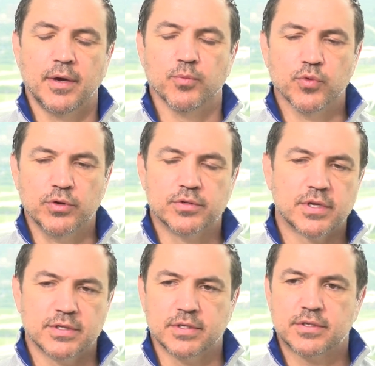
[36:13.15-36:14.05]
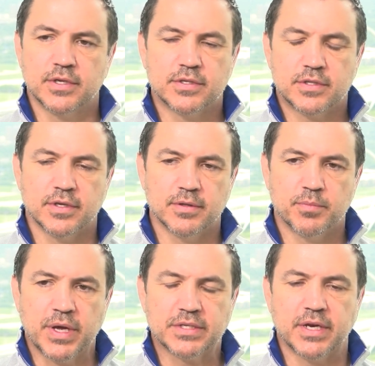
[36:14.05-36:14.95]
roots because it's the
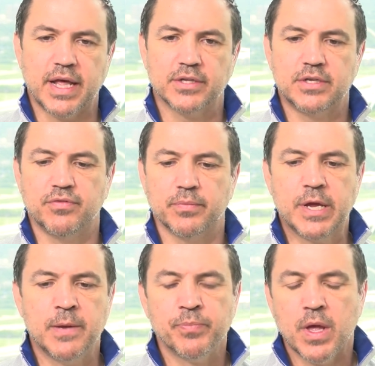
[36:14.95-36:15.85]
best analogy for me.